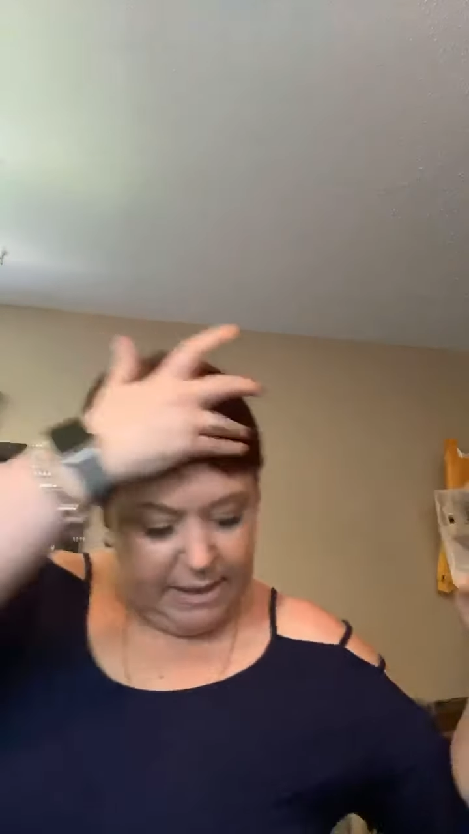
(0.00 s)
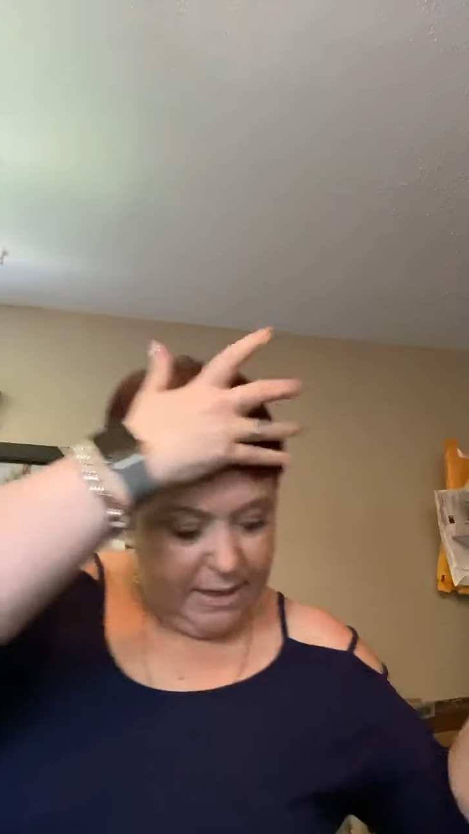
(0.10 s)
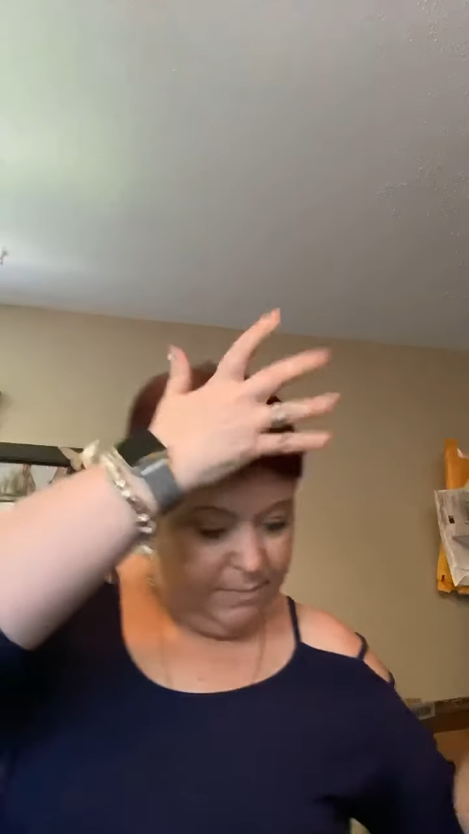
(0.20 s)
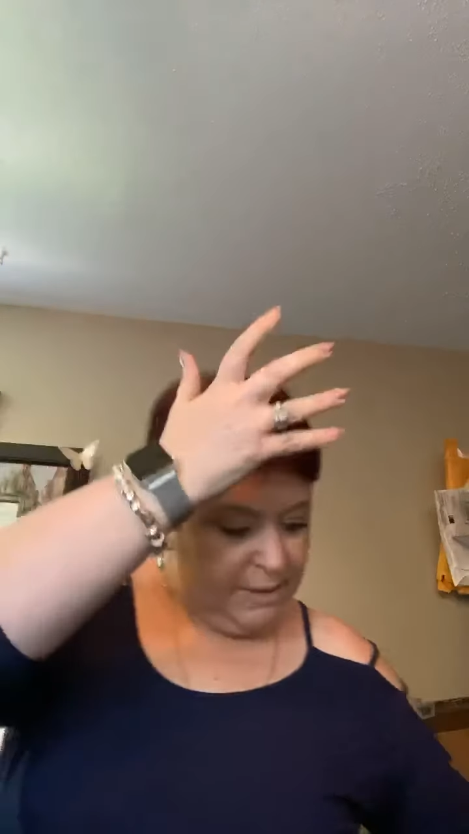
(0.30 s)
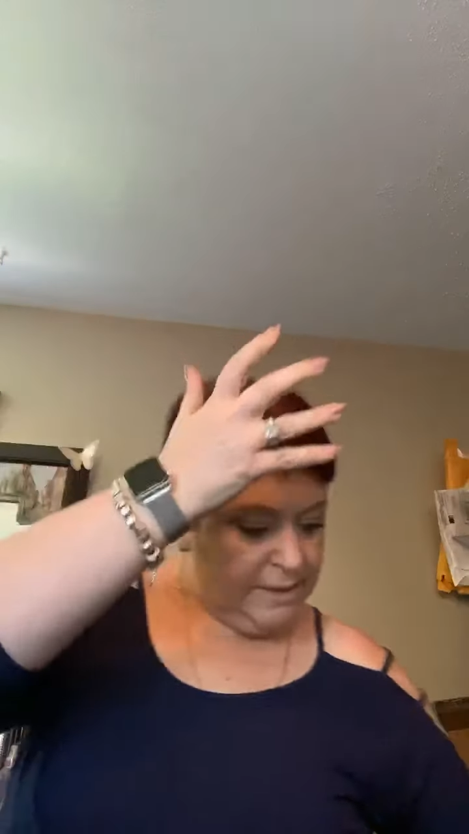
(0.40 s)

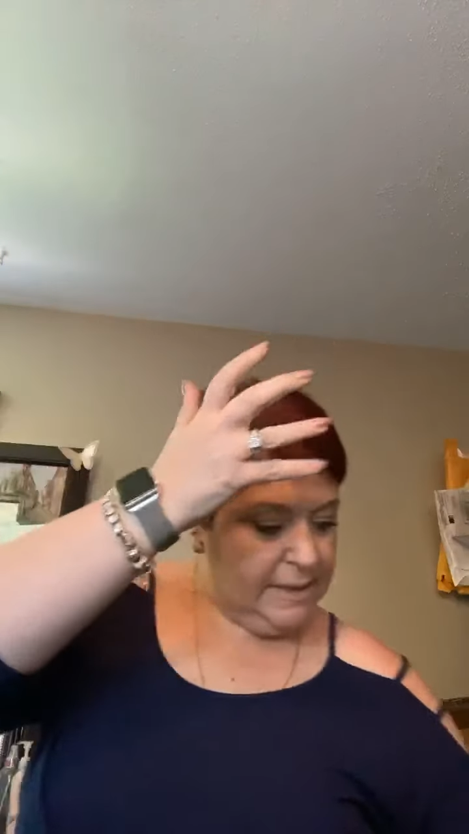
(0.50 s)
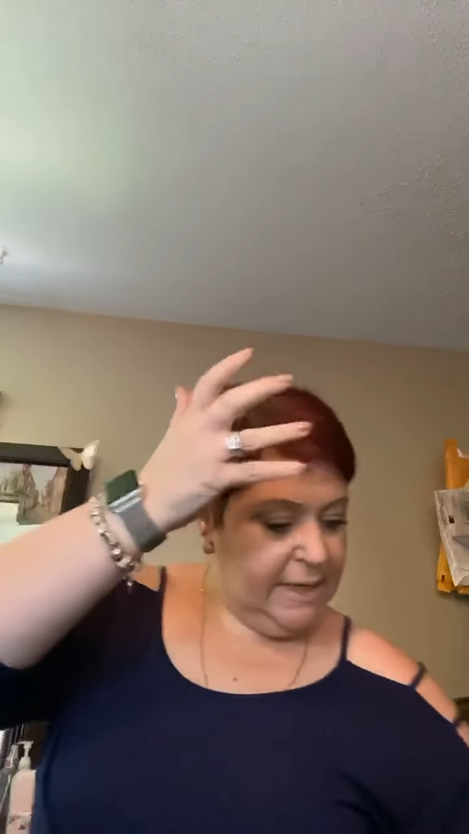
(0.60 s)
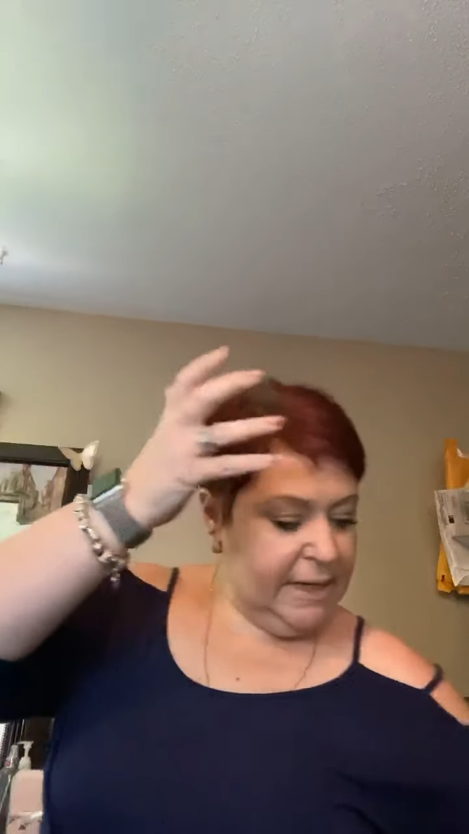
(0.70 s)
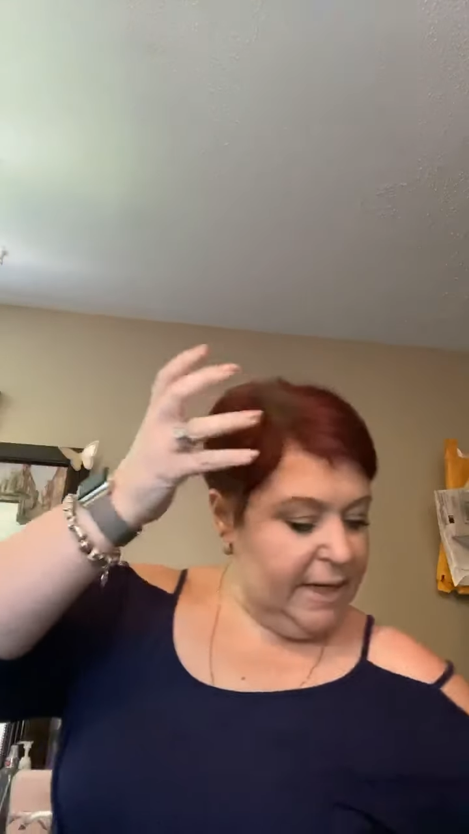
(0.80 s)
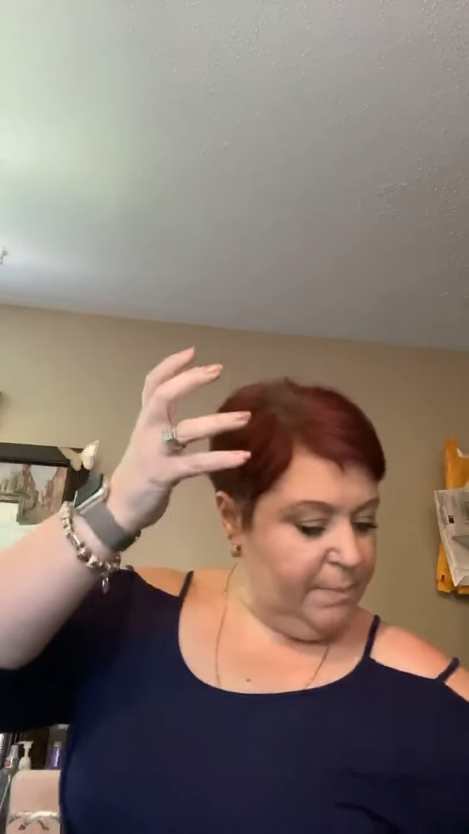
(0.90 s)

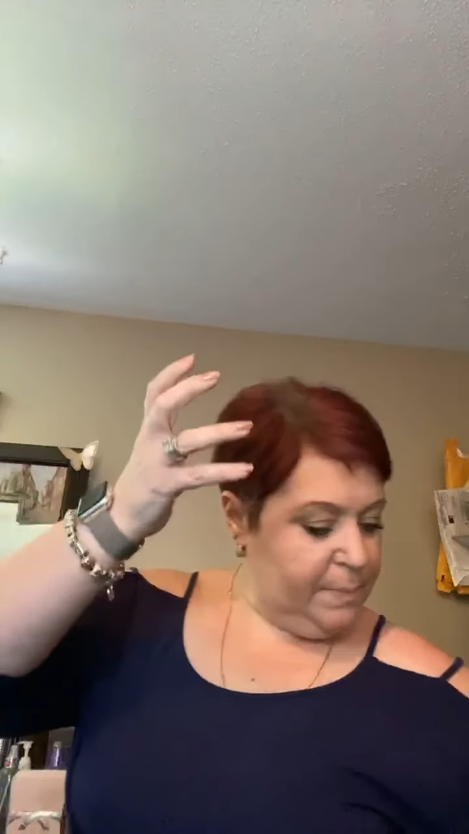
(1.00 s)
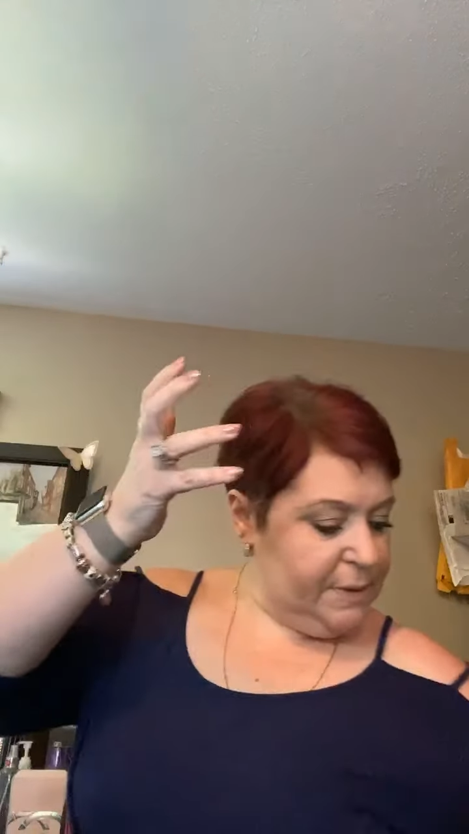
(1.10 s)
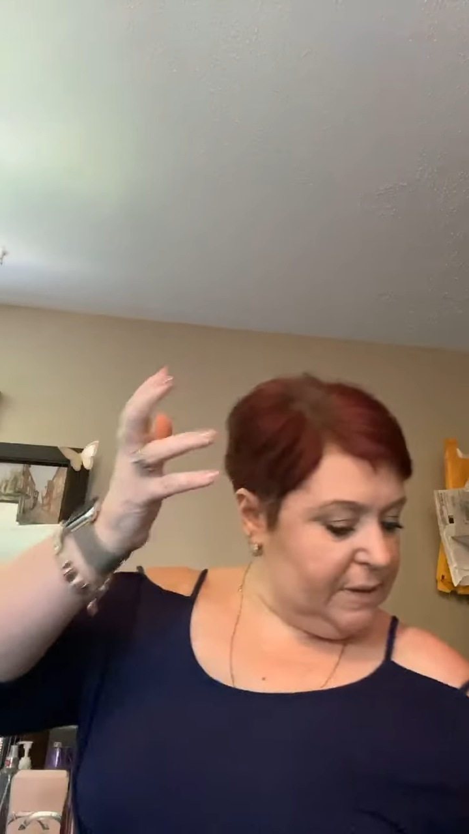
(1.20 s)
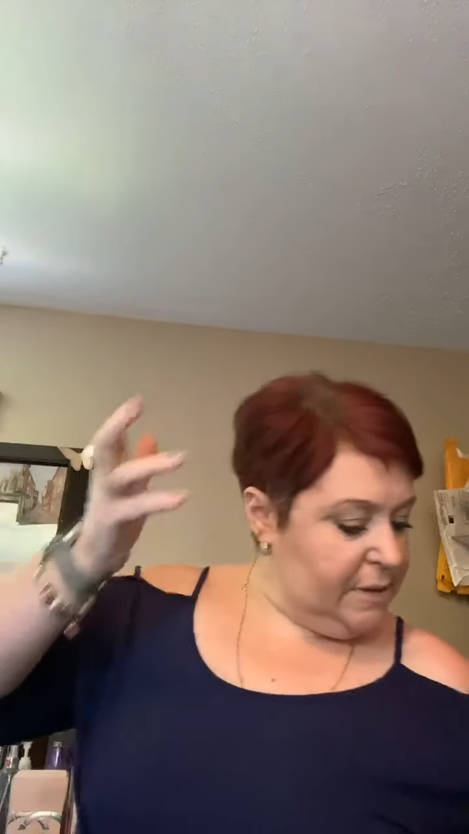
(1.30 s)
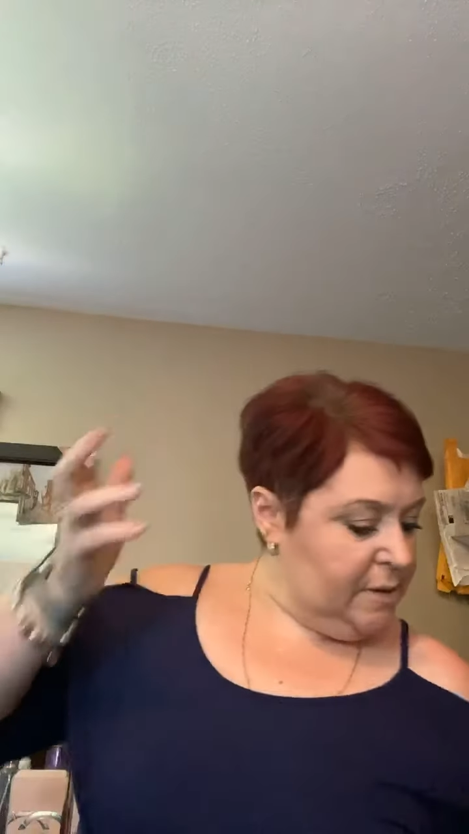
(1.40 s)

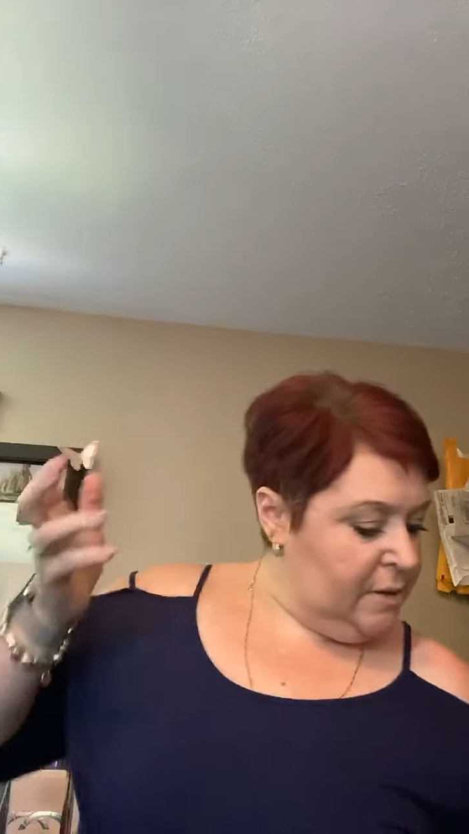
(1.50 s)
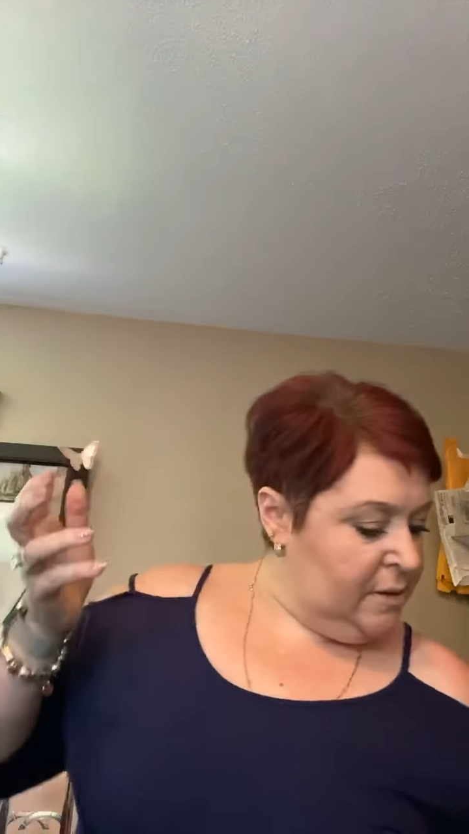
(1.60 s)
Lips.